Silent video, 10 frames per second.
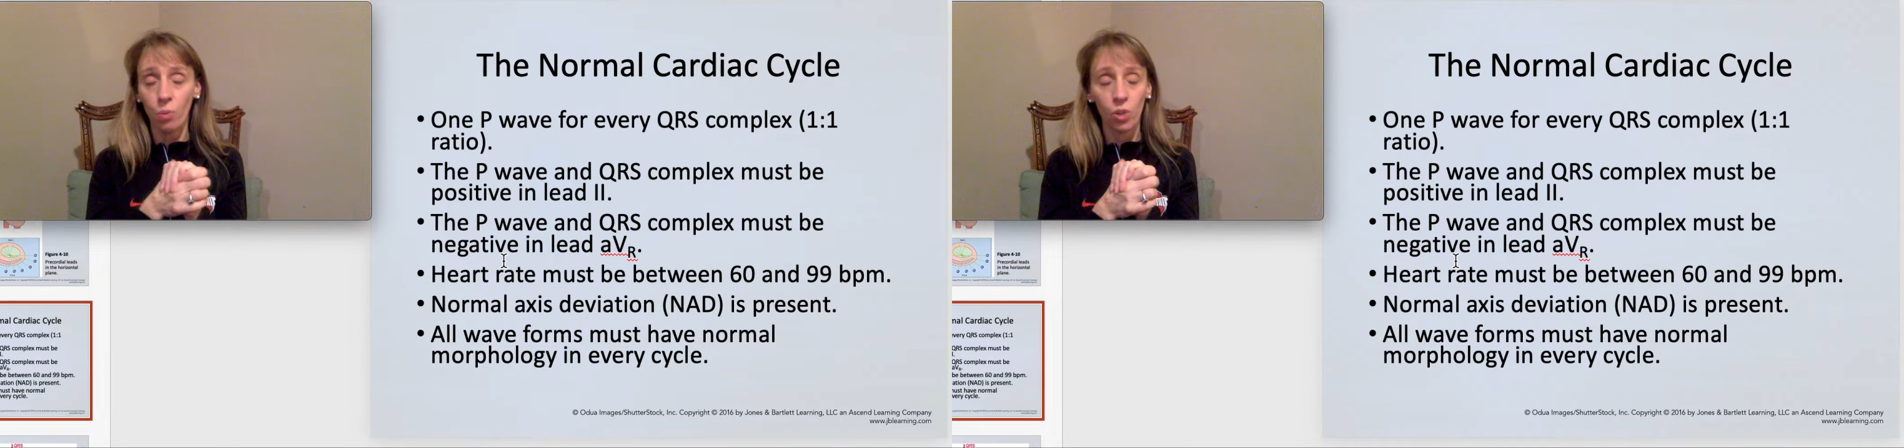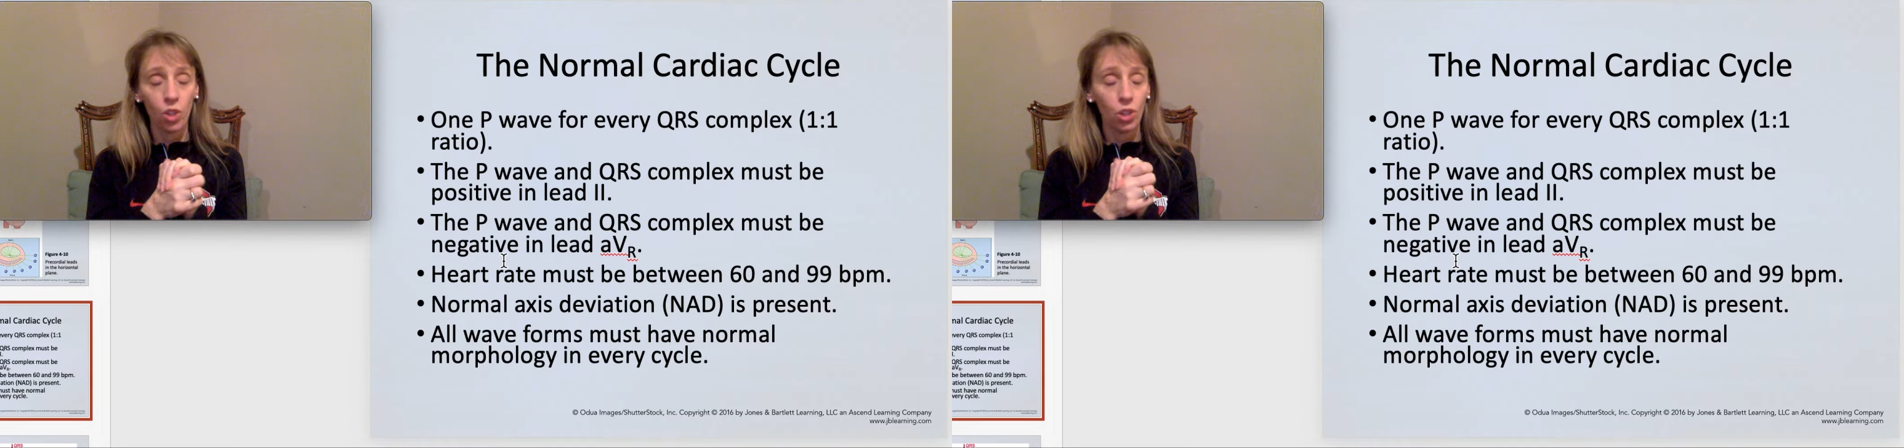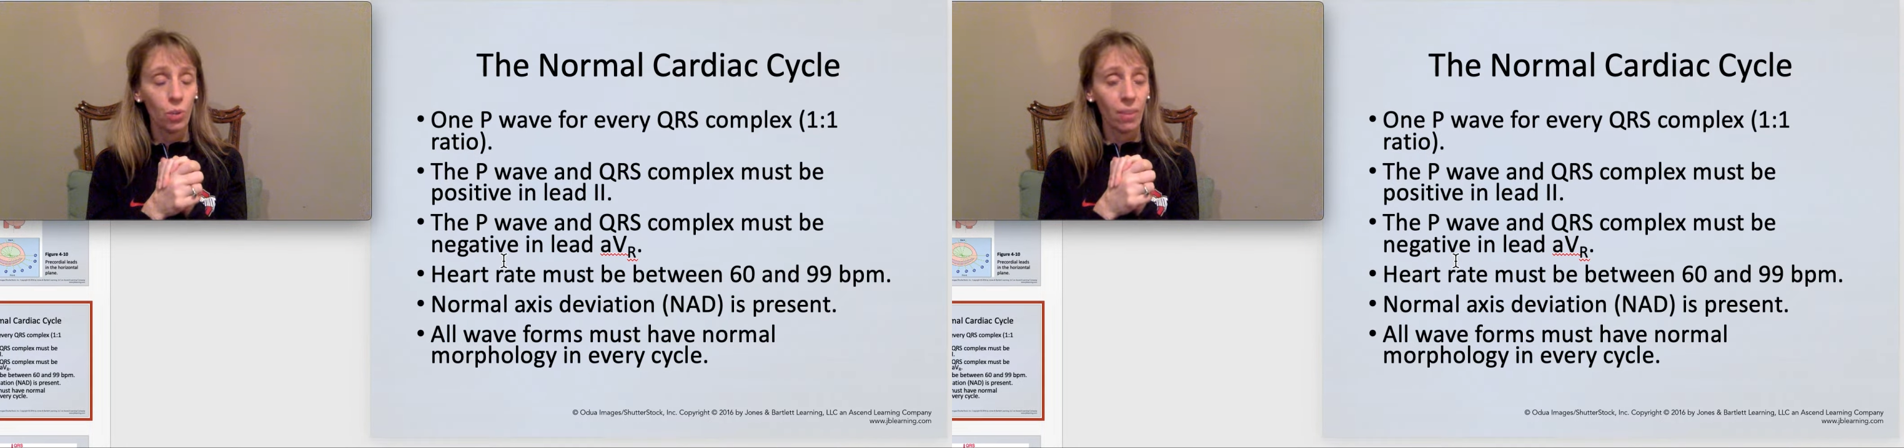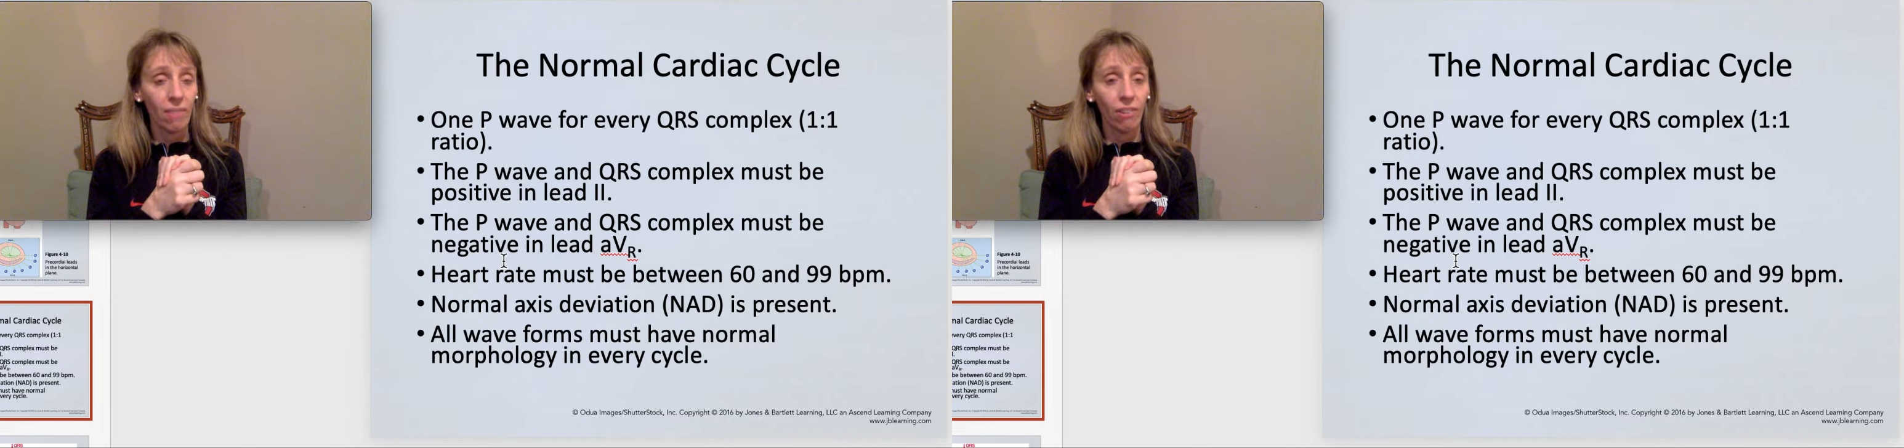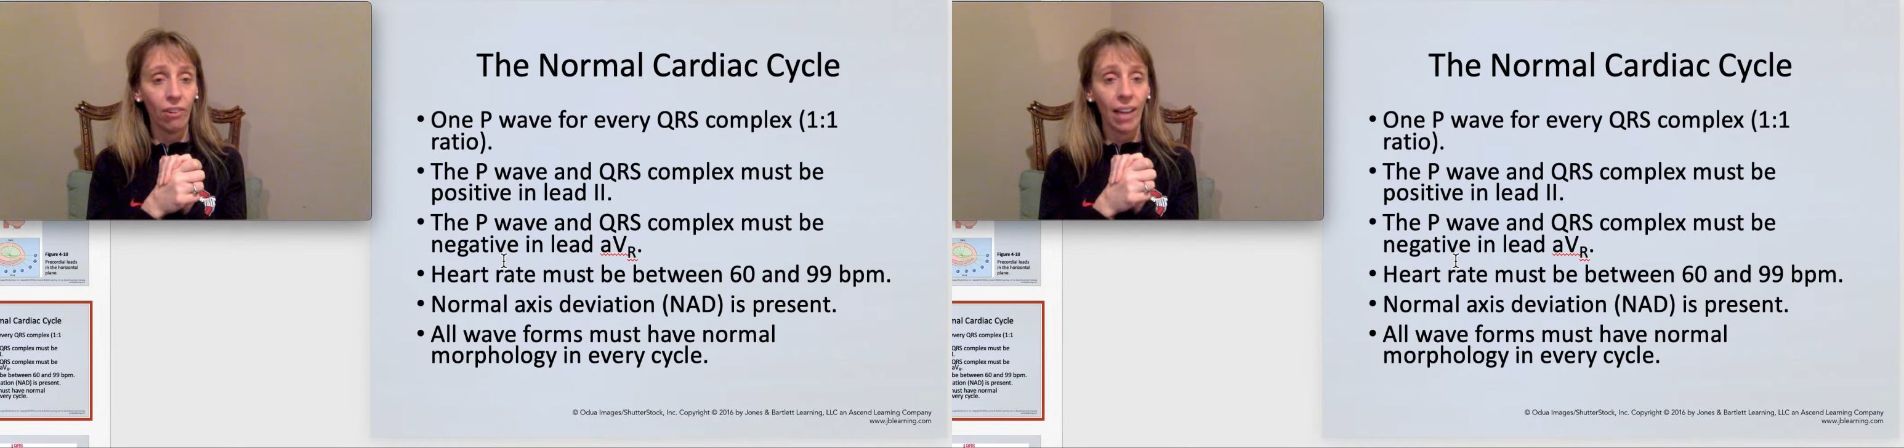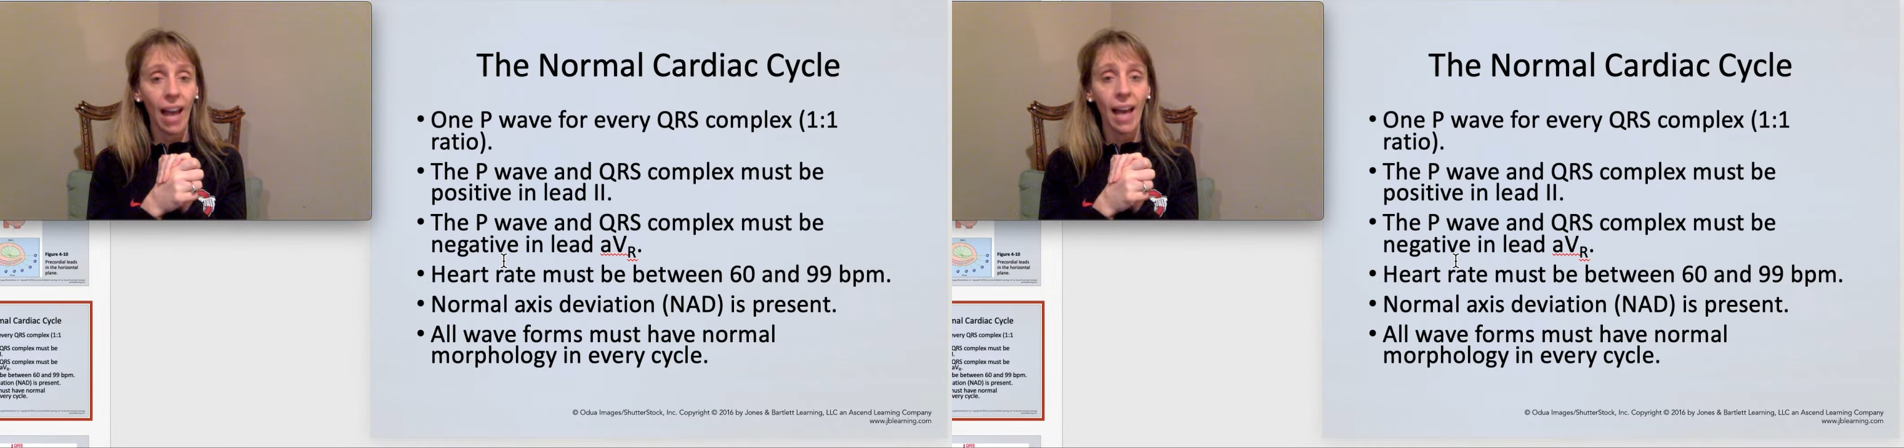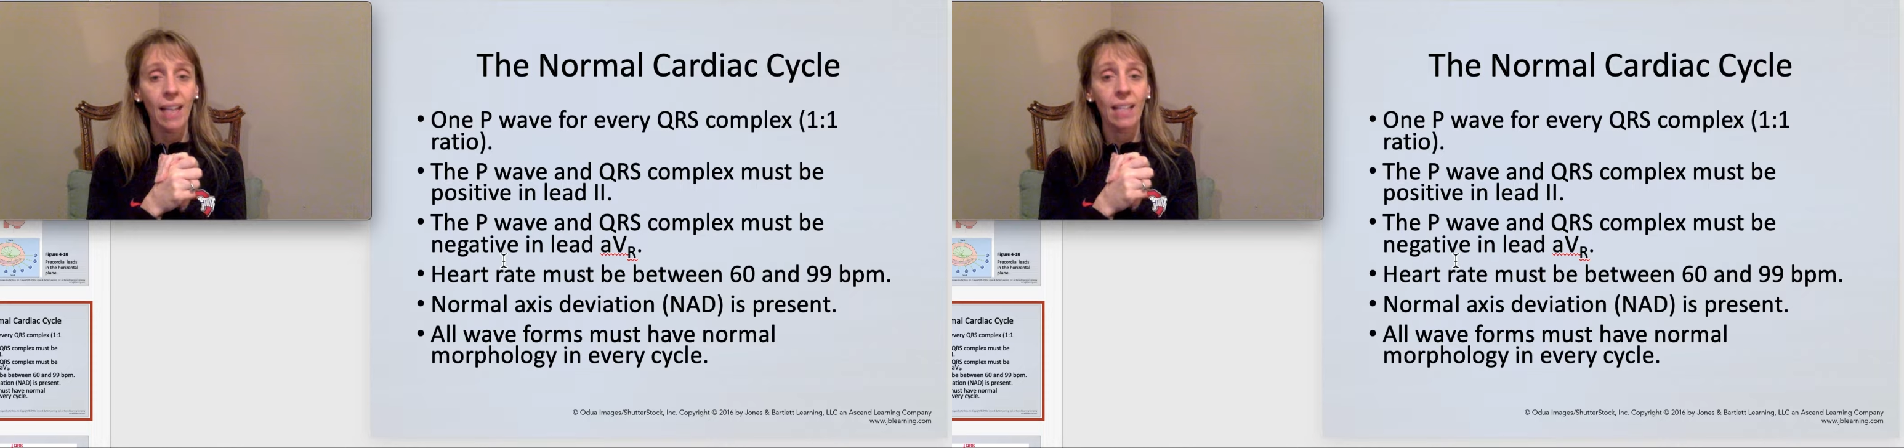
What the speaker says: which I'll do at the very end.